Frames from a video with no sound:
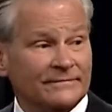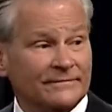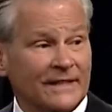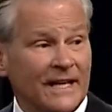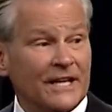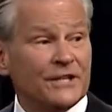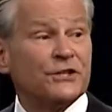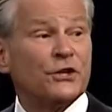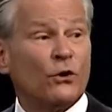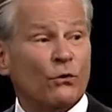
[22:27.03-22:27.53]

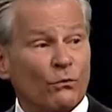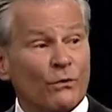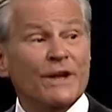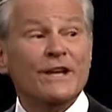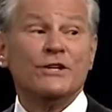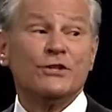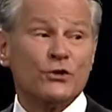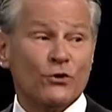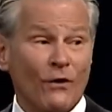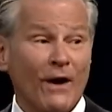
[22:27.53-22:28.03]
It's a
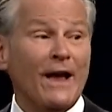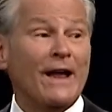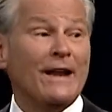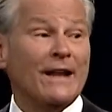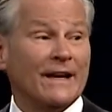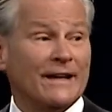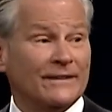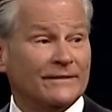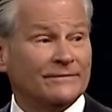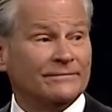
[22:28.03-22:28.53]

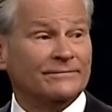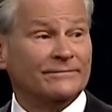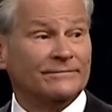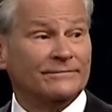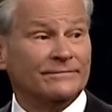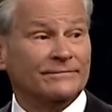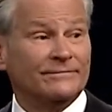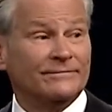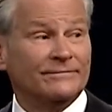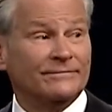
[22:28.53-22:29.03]
retraining.
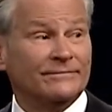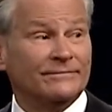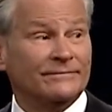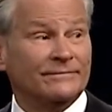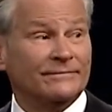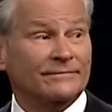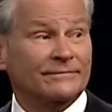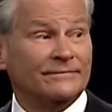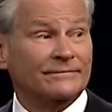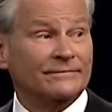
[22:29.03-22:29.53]

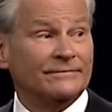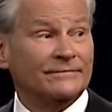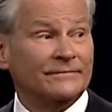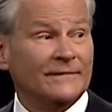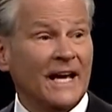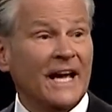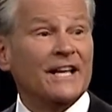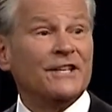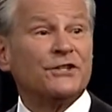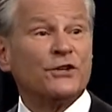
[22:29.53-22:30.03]

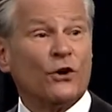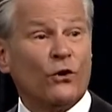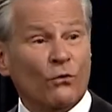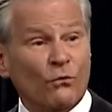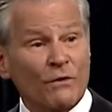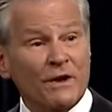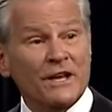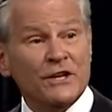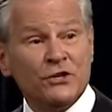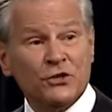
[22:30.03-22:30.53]
It's a
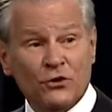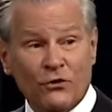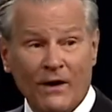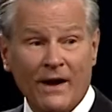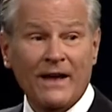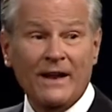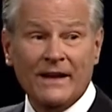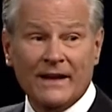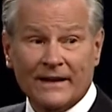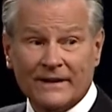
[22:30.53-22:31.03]

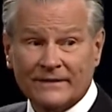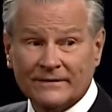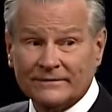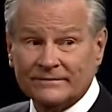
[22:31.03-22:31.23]
retraining.